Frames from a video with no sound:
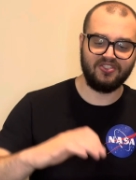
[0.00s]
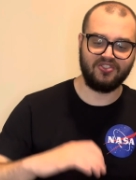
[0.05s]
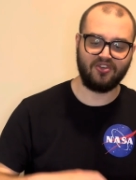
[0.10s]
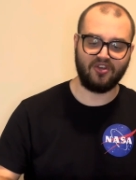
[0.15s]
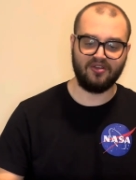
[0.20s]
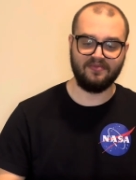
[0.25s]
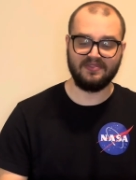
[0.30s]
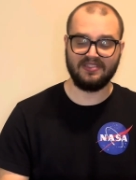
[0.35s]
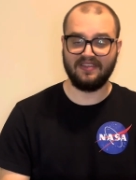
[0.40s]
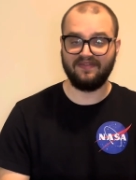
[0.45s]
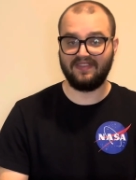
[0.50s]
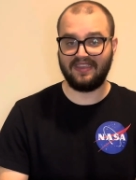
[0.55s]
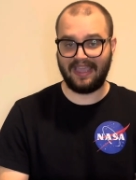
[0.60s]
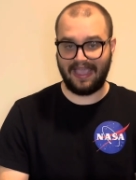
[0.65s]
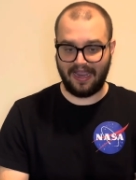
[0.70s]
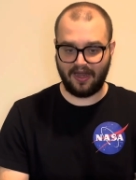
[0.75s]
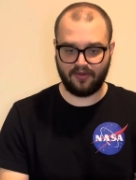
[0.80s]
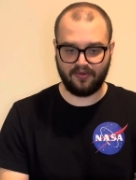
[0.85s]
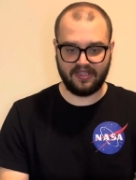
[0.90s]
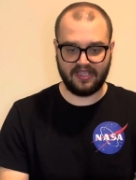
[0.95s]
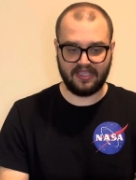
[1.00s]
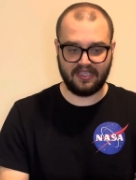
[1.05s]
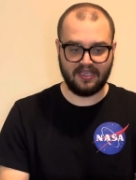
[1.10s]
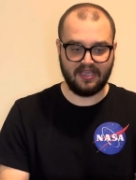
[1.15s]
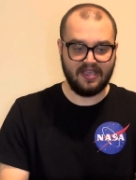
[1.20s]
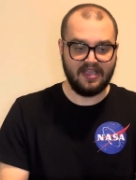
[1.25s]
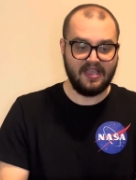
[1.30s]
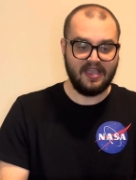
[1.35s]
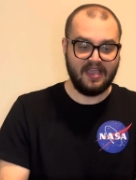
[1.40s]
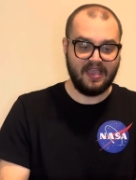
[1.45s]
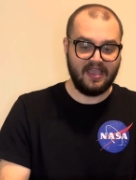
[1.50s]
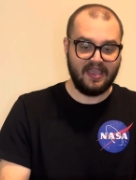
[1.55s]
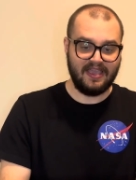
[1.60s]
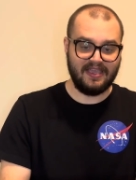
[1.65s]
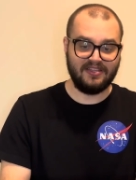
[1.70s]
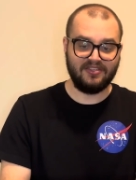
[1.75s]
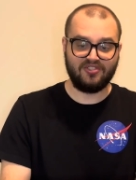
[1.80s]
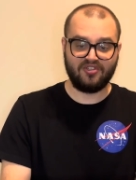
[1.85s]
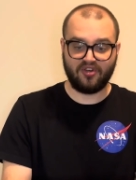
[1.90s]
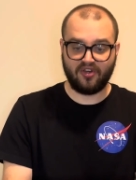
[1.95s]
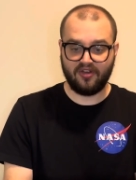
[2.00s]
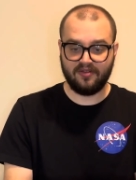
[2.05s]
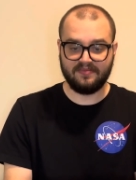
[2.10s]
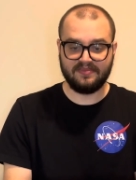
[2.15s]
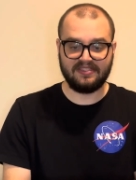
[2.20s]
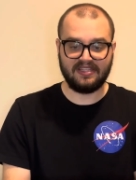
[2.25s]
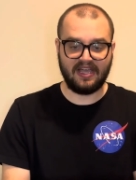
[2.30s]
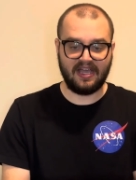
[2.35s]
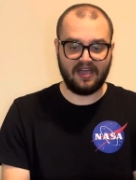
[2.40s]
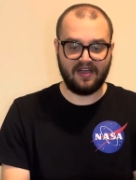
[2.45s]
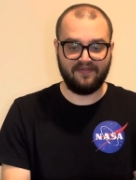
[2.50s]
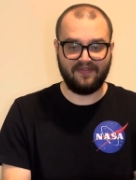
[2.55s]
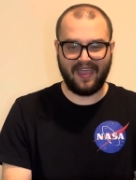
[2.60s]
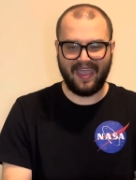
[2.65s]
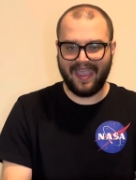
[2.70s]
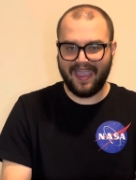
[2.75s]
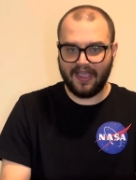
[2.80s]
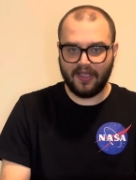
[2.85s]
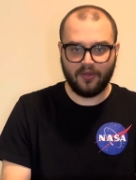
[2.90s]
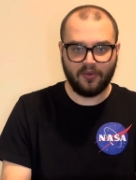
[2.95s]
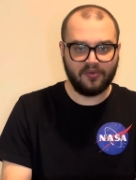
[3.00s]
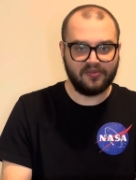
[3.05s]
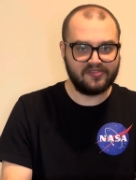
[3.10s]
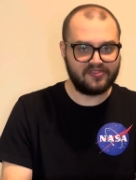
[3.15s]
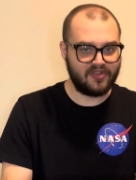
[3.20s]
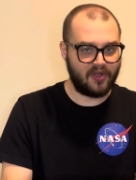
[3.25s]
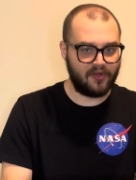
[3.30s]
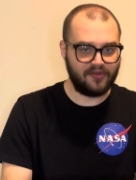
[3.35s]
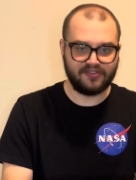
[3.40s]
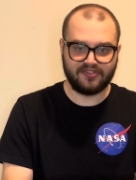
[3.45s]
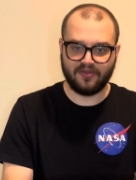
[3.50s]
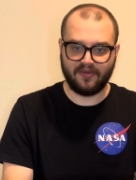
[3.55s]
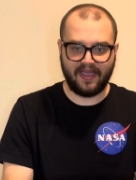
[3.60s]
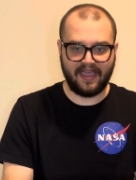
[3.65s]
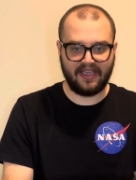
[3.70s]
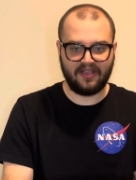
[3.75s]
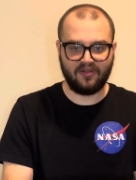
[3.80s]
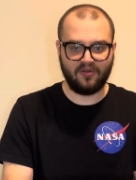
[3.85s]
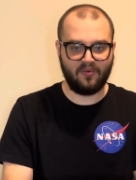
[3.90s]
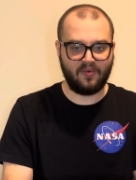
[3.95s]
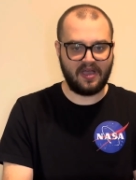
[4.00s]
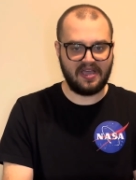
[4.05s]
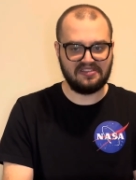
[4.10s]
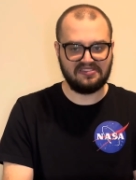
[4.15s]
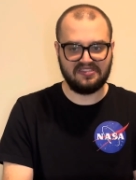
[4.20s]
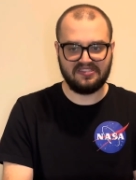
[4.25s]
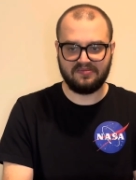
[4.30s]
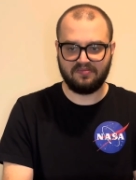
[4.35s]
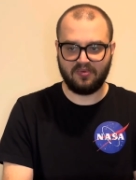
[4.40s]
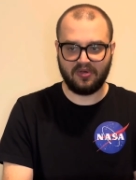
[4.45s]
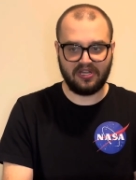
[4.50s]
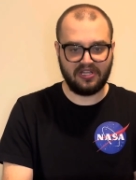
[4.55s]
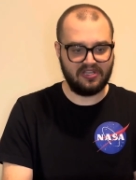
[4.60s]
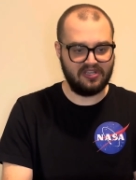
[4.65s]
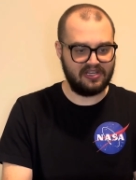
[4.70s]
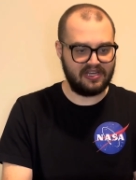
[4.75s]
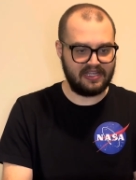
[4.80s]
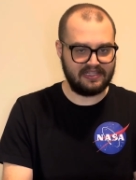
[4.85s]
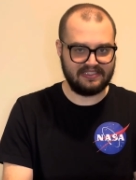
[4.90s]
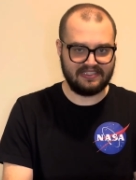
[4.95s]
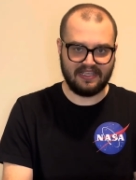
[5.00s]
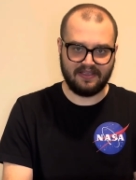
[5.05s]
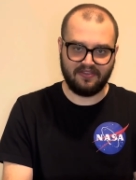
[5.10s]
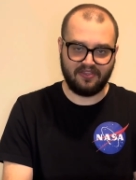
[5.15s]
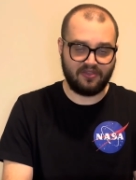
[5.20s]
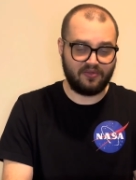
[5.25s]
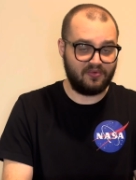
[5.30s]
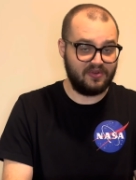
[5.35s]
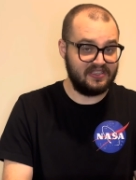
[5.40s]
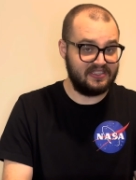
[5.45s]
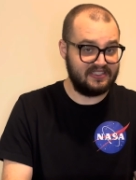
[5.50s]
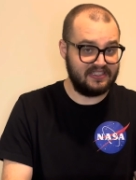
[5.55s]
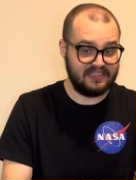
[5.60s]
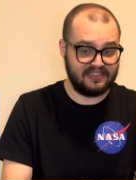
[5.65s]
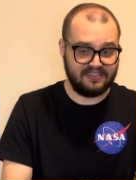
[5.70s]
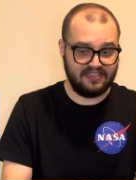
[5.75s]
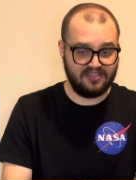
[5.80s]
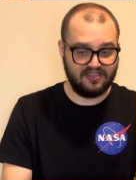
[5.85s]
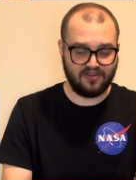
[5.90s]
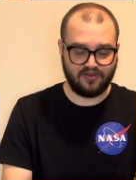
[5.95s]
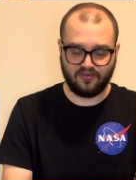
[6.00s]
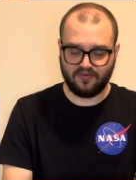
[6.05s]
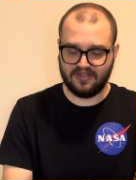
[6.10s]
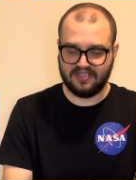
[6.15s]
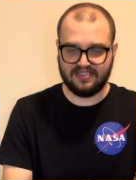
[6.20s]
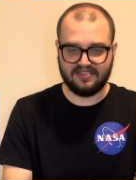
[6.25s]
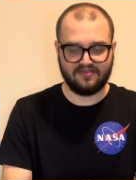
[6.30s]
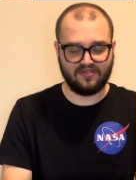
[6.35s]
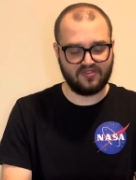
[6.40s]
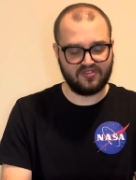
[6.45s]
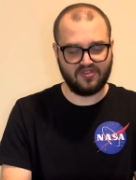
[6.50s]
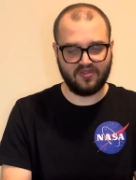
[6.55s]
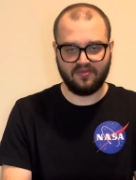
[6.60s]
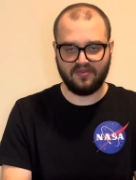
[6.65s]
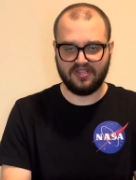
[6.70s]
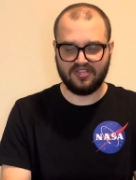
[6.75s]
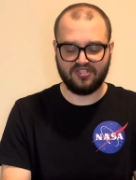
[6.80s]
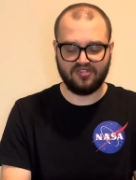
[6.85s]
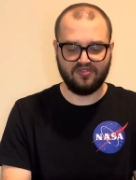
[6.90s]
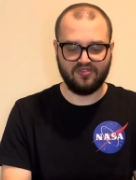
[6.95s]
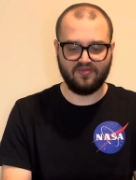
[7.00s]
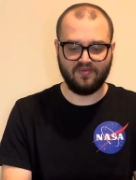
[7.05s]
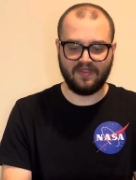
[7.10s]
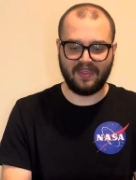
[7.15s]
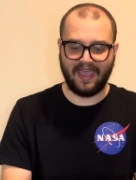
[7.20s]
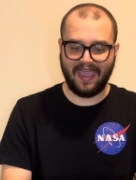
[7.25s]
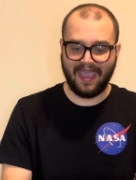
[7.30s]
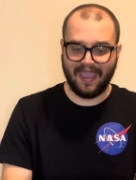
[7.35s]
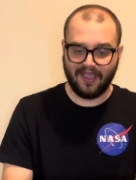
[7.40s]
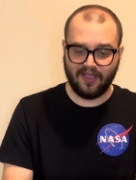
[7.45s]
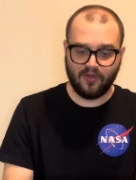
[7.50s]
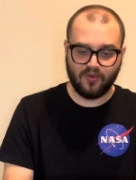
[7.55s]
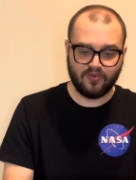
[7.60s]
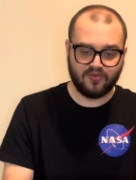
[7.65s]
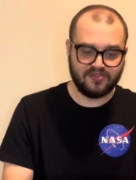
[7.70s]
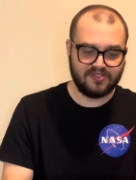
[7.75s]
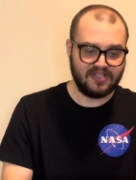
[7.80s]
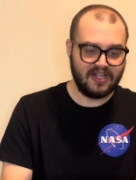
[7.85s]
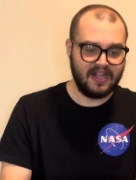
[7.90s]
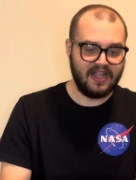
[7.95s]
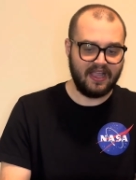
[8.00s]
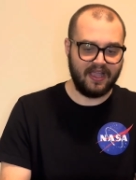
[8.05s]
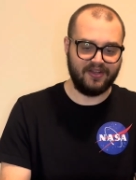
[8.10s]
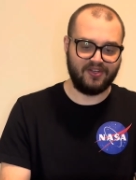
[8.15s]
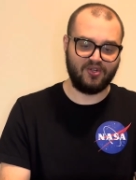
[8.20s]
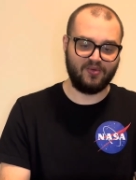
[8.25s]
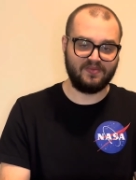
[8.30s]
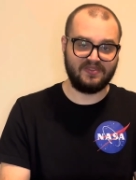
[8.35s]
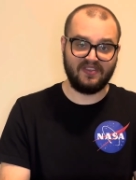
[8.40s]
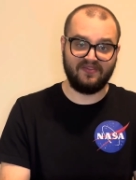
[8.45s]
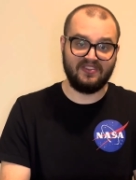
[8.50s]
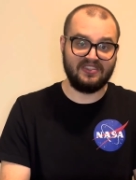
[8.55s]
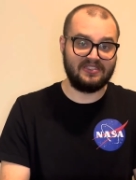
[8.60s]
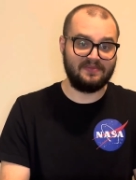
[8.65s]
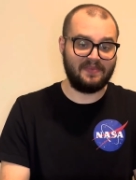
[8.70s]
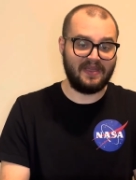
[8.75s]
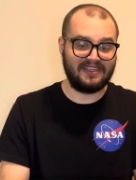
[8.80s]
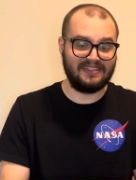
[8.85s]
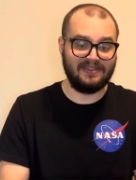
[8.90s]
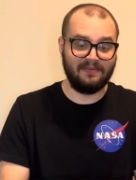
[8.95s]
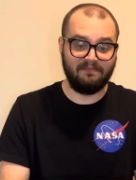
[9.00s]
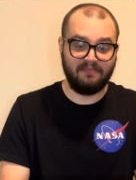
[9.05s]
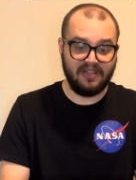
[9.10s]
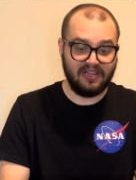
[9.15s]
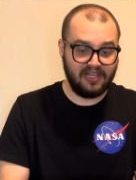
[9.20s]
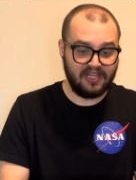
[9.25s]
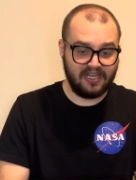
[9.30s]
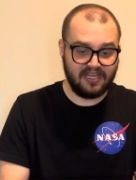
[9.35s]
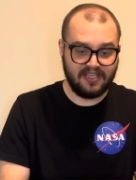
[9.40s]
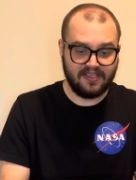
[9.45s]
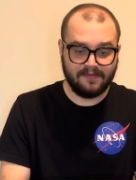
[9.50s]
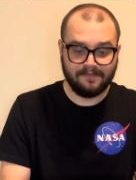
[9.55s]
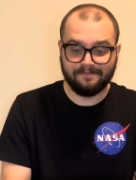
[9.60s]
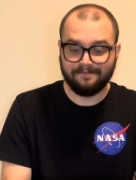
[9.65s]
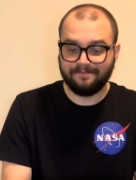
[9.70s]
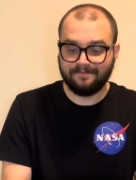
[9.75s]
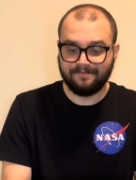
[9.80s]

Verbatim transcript: terms of carrying. In terms of angles, also angle-wise is pretty good. I'd say 360 degrees. There's no issues with angles. In terms of inspectability,